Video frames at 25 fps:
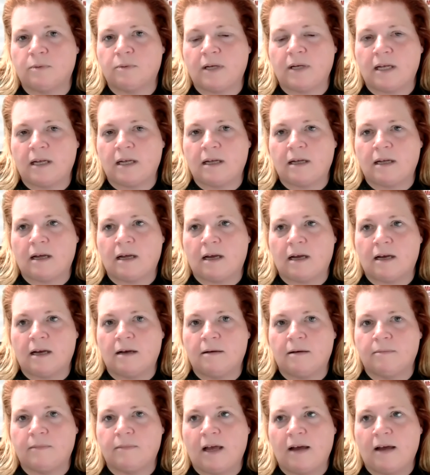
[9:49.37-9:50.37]
We,
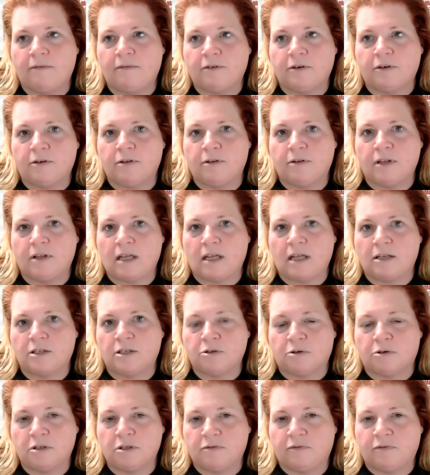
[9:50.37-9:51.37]
after the
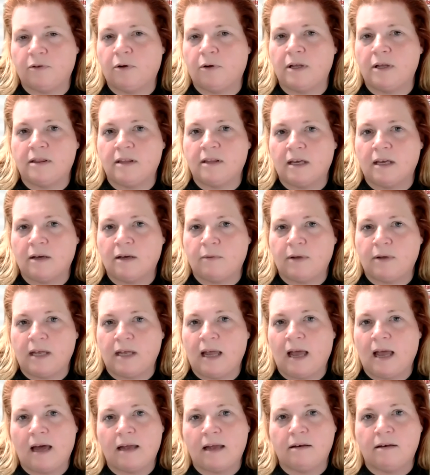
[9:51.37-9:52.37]
George Floyd thing, we
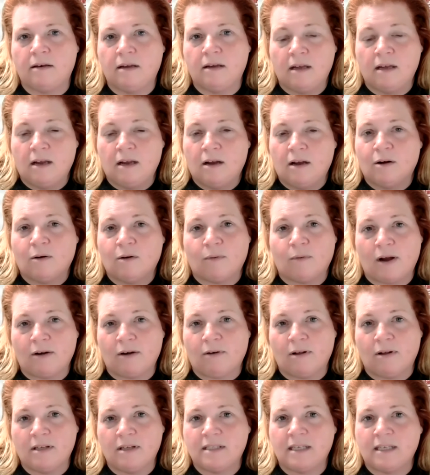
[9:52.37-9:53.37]
had right
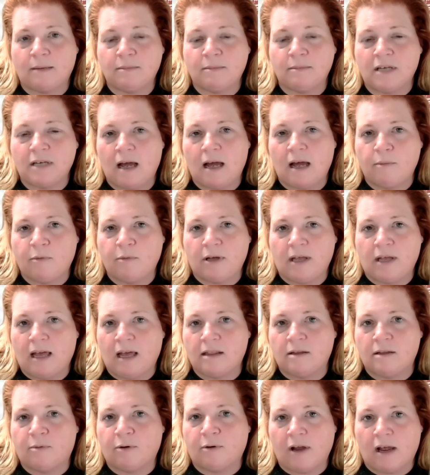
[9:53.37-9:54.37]
around the same time, we
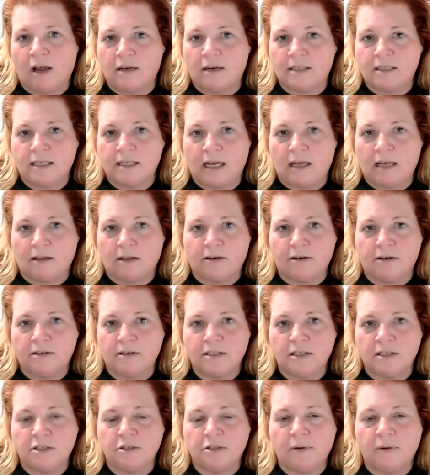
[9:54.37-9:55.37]
had the Breonna Taylor
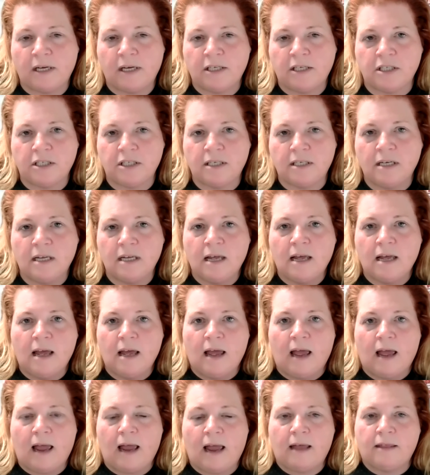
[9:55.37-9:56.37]
situation,
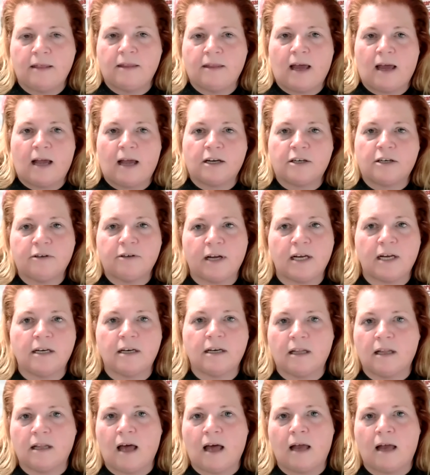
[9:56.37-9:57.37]
and that created
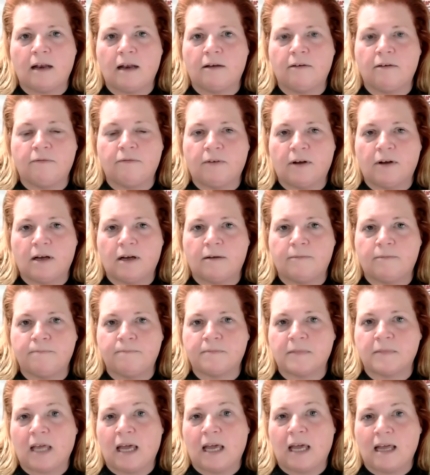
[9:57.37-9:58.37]
a lot of
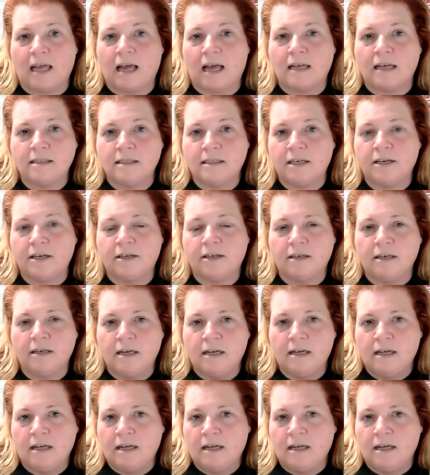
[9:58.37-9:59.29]
chaos here.